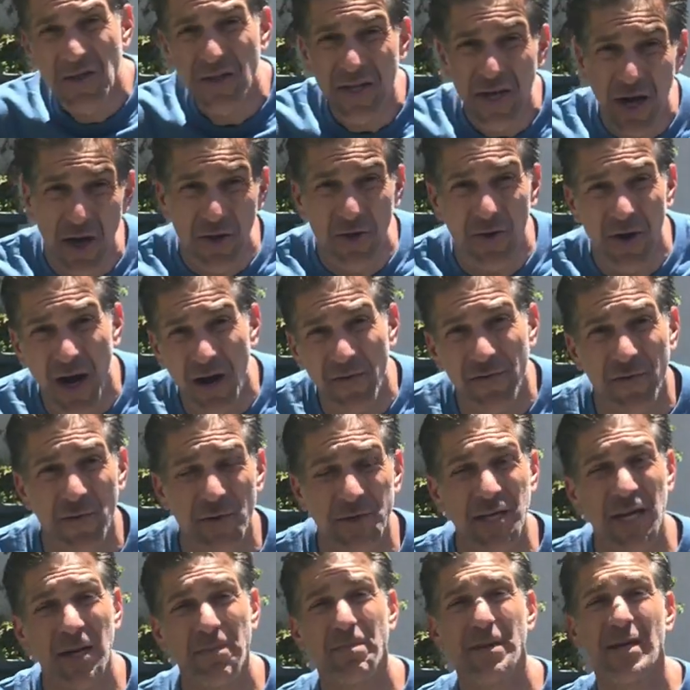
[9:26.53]
The other
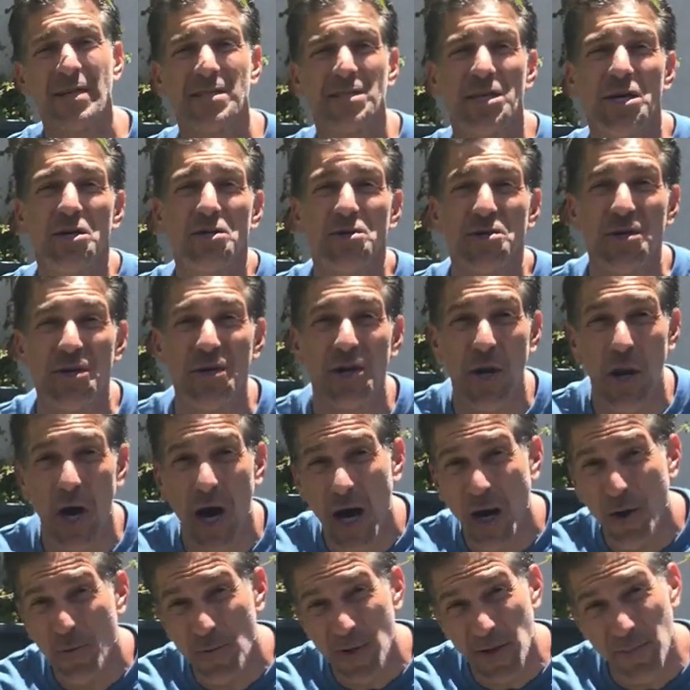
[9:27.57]
helpful tip is to not